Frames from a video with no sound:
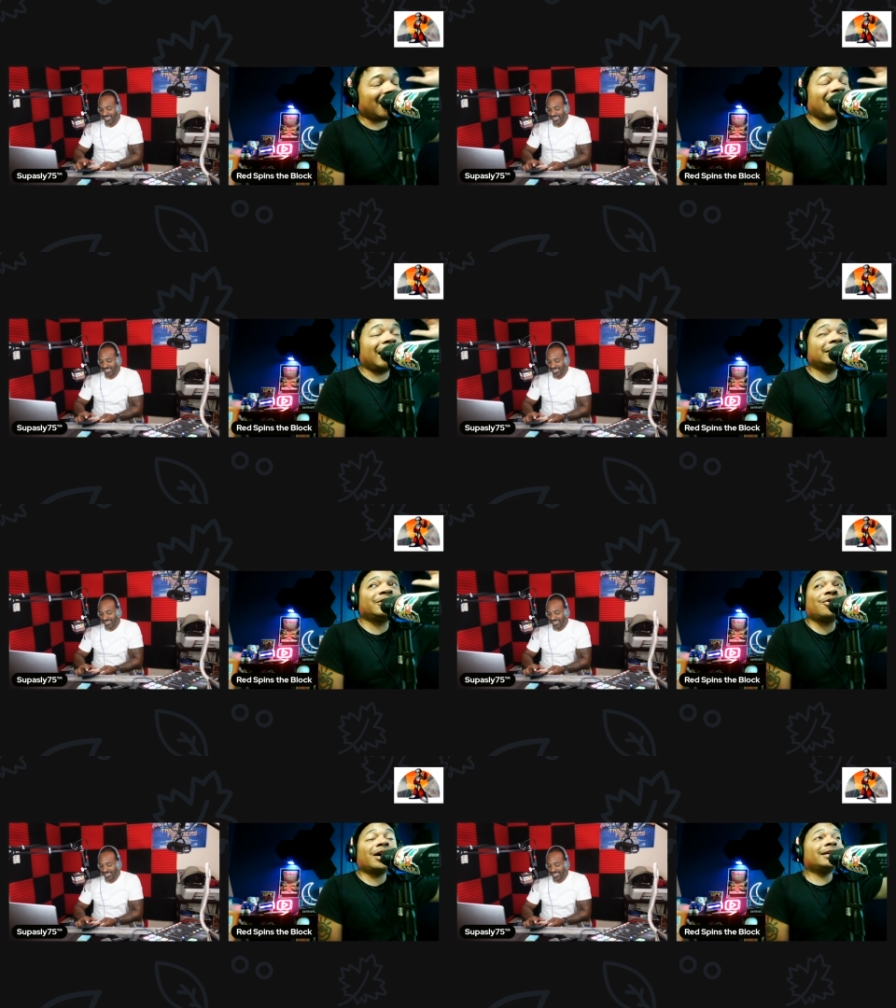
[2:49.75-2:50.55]
I
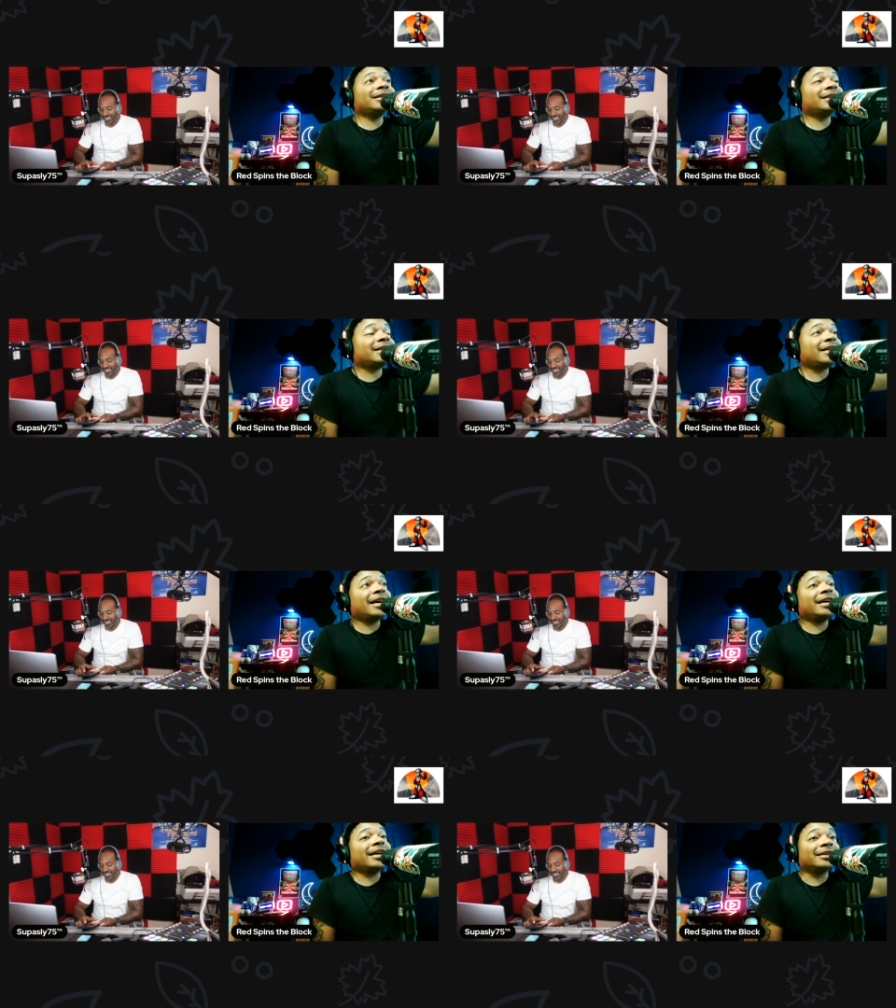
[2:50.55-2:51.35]
don't
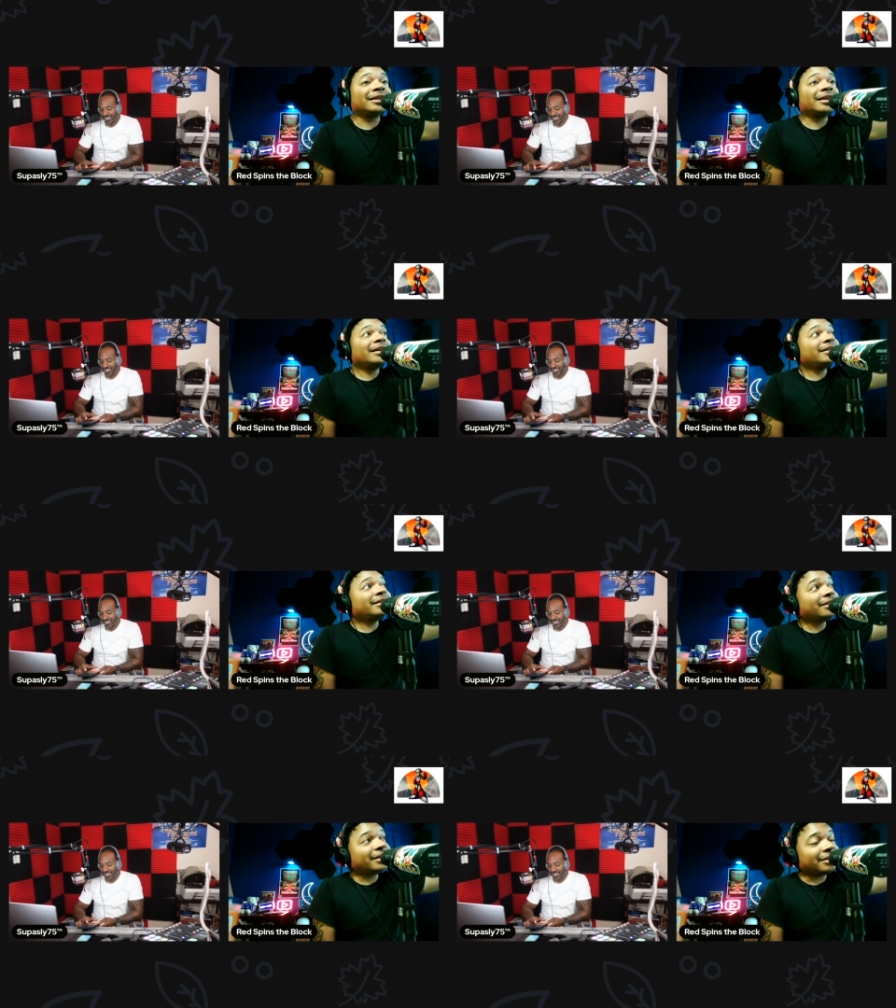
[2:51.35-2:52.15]
understand.
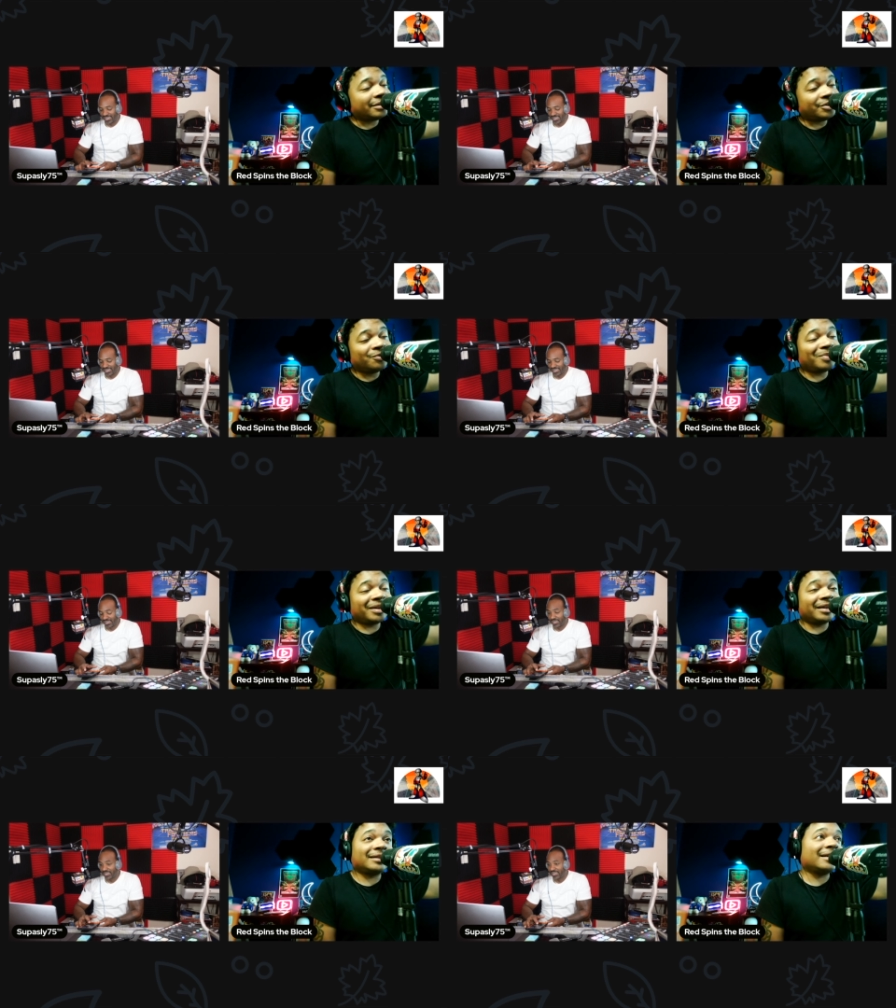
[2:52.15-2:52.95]

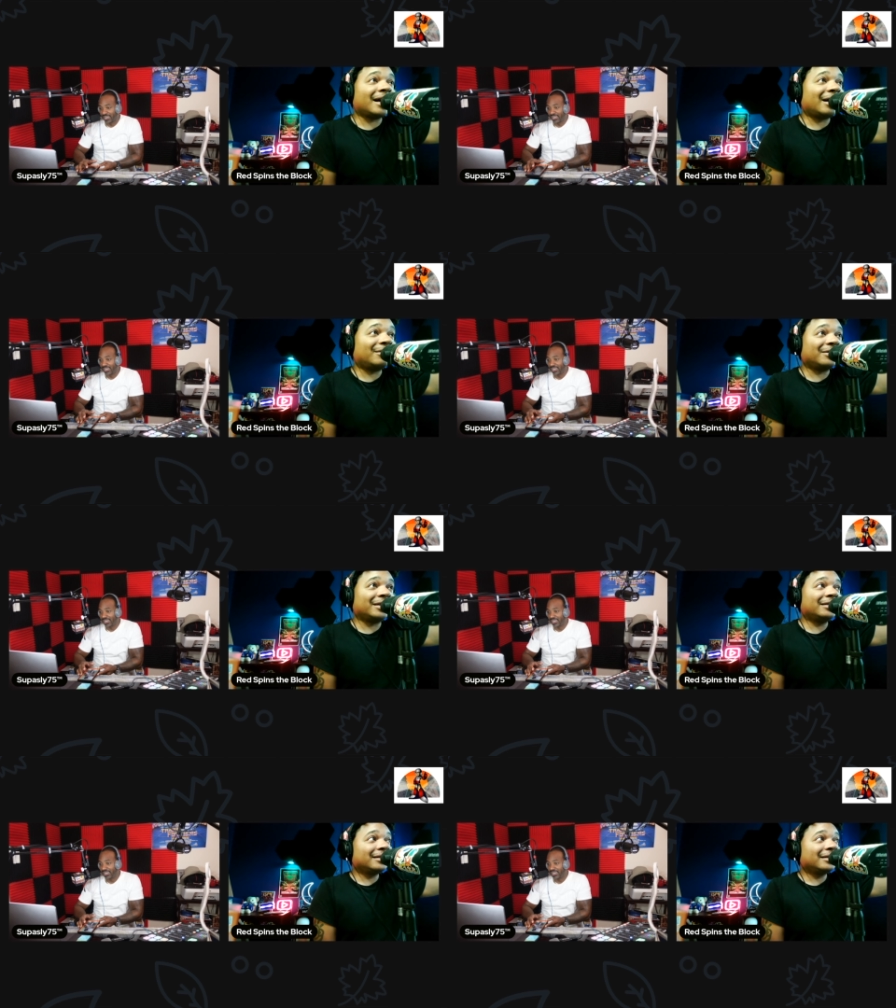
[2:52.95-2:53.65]
UPS is hiring,